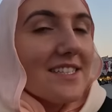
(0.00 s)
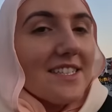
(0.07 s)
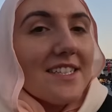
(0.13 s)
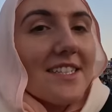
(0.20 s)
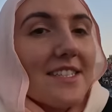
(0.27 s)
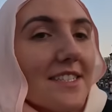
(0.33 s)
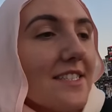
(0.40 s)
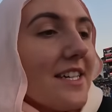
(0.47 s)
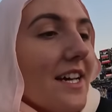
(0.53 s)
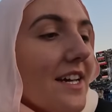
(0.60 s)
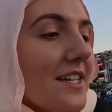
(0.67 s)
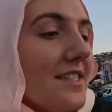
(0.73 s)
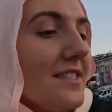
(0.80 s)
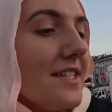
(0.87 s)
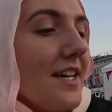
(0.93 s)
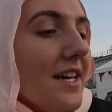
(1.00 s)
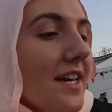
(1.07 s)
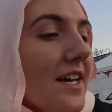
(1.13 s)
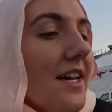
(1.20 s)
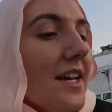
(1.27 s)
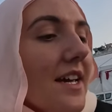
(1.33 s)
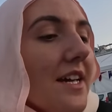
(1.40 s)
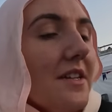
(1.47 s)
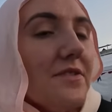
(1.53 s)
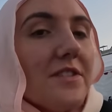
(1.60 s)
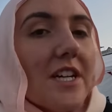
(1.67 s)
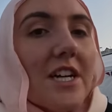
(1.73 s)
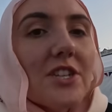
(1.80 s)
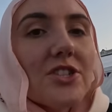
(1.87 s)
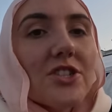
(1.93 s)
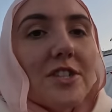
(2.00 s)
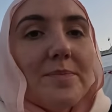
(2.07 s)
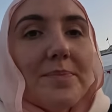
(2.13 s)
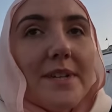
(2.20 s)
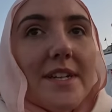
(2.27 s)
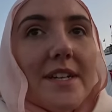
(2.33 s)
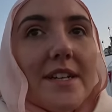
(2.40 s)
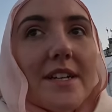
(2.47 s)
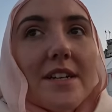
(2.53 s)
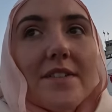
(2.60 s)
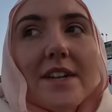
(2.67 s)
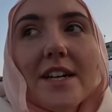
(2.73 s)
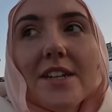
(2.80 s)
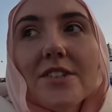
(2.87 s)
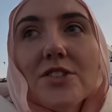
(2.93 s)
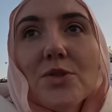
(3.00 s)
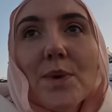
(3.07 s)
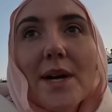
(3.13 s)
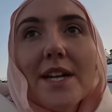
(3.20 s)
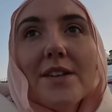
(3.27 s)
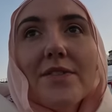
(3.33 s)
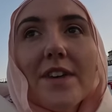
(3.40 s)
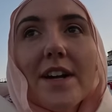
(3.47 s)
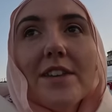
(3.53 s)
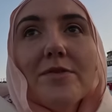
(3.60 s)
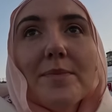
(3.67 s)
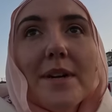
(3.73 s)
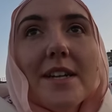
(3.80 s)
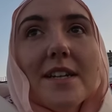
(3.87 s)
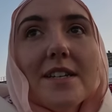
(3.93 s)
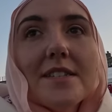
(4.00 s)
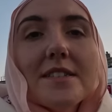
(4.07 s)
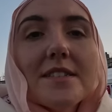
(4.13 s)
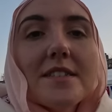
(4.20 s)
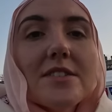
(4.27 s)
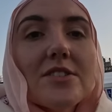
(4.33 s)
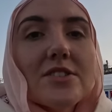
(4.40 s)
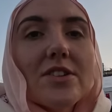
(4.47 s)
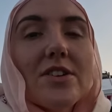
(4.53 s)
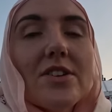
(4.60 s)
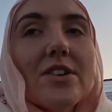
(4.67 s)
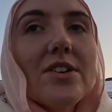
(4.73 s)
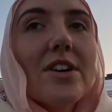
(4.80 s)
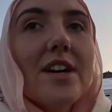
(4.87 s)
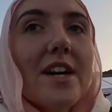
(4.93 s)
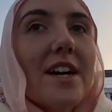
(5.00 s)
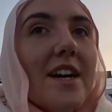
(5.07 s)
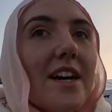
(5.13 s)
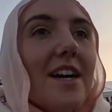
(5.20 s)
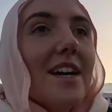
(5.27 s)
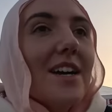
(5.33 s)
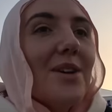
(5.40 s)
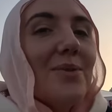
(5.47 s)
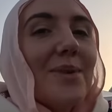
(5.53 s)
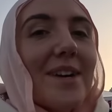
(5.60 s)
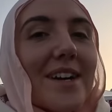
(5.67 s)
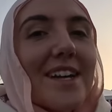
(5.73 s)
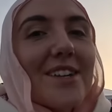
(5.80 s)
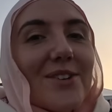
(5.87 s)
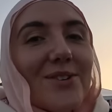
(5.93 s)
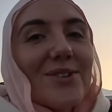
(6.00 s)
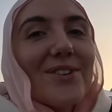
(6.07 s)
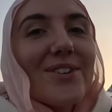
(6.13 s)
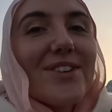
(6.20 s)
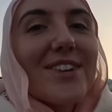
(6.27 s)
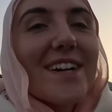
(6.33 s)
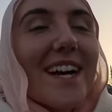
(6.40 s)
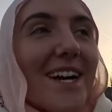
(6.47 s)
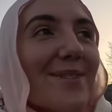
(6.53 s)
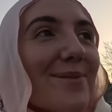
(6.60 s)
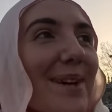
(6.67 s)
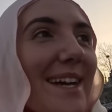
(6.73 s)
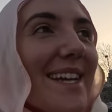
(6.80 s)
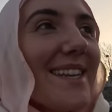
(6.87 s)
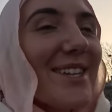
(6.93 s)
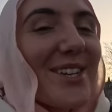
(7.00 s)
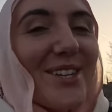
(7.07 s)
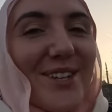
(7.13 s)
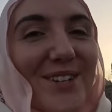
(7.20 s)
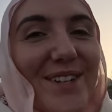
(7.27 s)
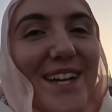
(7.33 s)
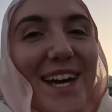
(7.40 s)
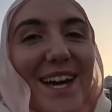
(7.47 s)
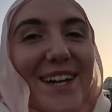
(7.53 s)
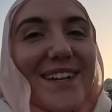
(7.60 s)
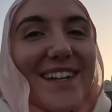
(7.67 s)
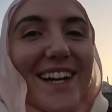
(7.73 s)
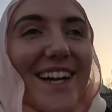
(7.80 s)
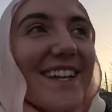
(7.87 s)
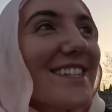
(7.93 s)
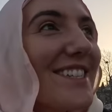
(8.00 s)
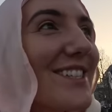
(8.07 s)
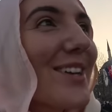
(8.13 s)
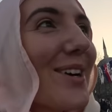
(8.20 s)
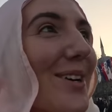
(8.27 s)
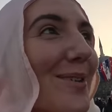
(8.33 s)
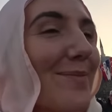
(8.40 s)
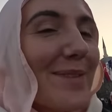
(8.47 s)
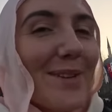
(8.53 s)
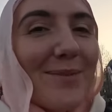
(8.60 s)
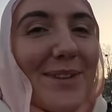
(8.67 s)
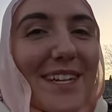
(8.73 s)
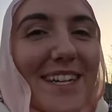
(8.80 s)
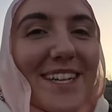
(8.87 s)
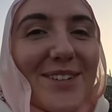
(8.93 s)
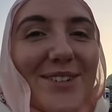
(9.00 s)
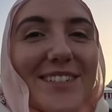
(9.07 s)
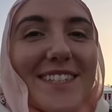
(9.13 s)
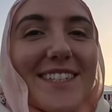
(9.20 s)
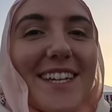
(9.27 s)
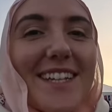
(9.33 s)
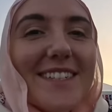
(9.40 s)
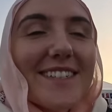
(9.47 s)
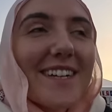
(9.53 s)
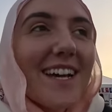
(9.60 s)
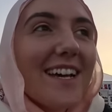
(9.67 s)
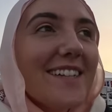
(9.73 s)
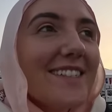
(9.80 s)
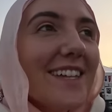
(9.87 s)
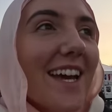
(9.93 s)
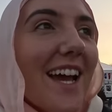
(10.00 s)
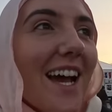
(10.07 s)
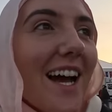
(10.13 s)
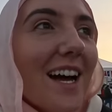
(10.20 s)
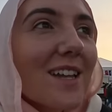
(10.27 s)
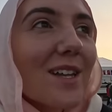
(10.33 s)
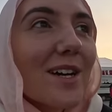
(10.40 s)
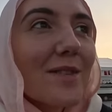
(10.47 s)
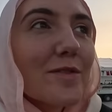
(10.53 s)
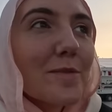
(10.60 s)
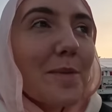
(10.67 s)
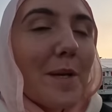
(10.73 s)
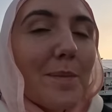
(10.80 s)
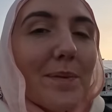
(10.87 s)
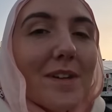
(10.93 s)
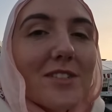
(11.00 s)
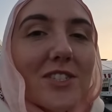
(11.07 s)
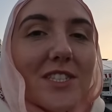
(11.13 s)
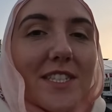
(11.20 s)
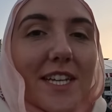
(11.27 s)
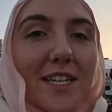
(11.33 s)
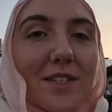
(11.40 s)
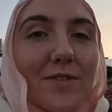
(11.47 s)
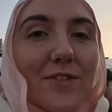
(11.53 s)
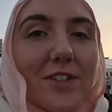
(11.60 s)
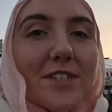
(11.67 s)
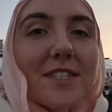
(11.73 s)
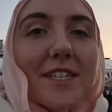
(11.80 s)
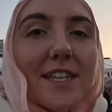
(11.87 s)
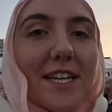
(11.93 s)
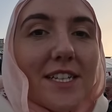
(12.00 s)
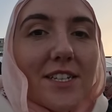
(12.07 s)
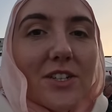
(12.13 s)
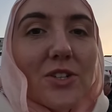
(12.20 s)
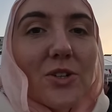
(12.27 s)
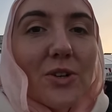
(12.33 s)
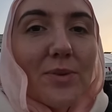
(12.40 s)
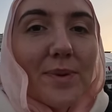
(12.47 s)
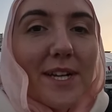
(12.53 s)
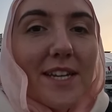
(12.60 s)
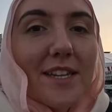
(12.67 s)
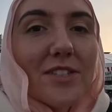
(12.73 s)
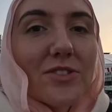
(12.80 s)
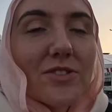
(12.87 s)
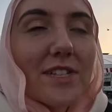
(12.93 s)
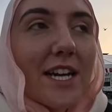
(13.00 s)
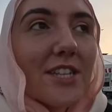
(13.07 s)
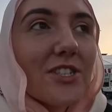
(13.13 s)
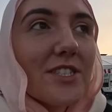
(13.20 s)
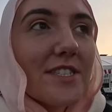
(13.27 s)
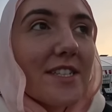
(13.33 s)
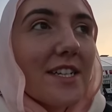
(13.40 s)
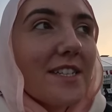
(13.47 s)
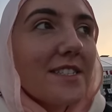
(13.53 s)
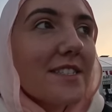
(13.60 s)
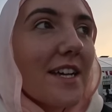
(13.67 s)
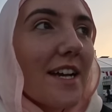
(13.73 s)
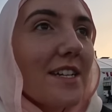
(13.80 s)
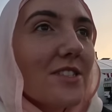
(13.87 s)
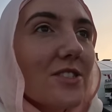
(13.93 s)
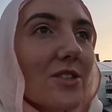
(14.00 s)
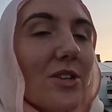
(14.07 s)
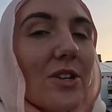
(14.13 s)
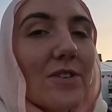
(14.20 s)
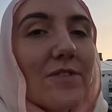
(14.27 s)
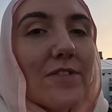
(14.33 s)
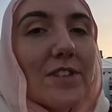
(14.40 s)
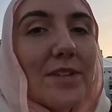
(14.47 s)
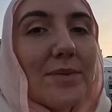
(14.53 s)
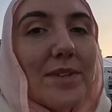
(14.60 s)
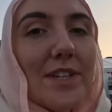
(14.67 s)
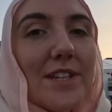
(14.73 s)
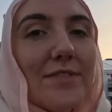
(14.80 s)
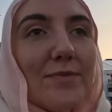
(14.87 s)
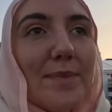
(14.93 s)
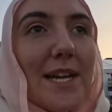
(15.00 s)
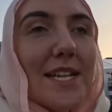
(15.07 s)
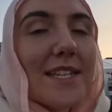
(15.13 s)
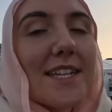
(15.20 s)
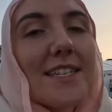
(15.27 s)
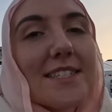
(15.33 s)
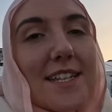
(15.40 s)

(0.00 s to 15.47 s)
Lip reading: seat inside. Iftar should be in around 25 minutes, so we're gonna go and wait in the queue now and just hope that we can go and sit inside. A lot of the people just take the food and then go away, they don't actually sit inside, so hopefully we've made it in